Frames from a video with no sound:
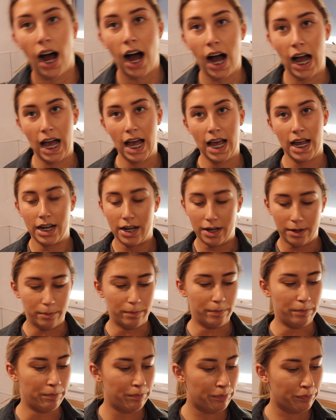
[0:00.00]

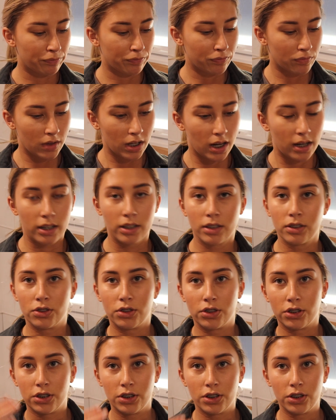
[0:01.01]
I
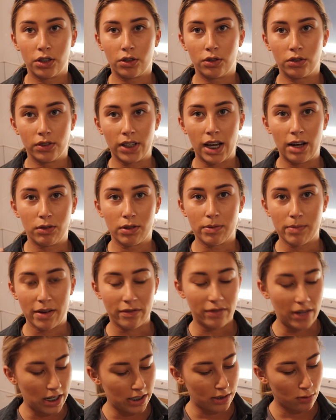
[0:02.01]
do all that with my
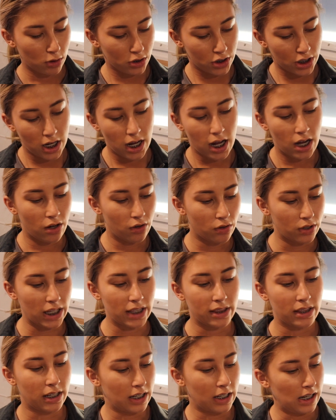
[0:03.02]
face washer, I'll
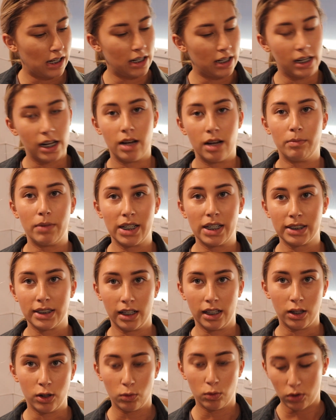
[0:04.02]
get the Garnier
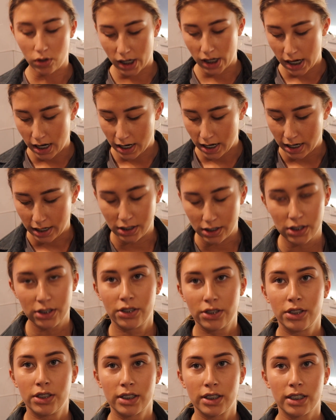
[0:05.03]
Micellar water, and
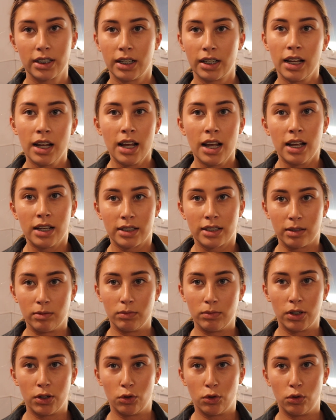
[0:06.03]
just using
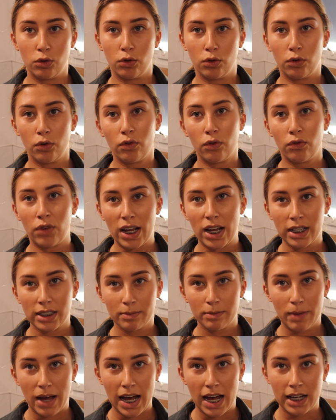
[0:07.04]
some little face
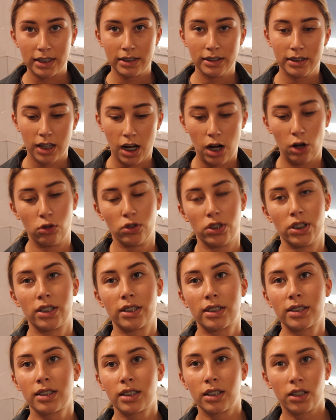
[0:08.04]
pads, I'll
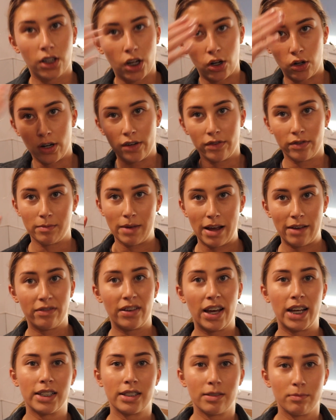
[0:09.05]
just go over my
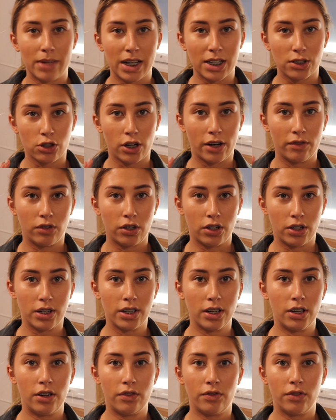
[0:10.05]
face and make sure I've
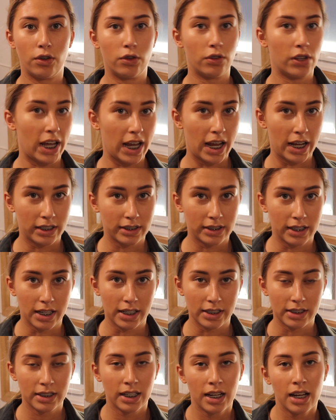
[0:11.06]
gotten off all the
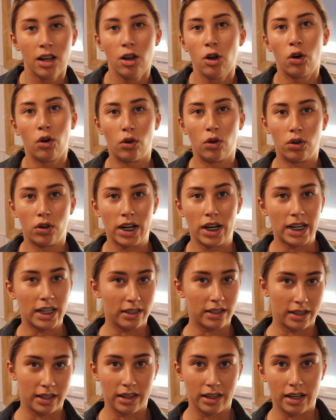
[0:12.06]
excess or
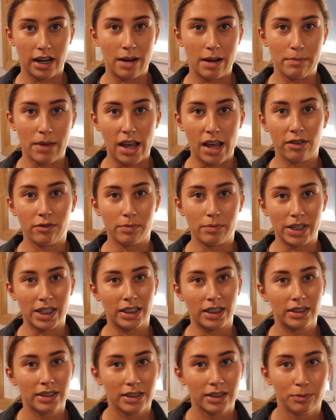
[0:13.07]
anything that I may have
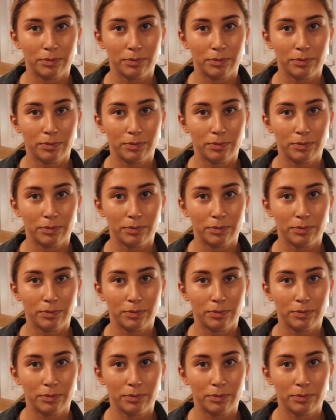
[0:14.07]
missed.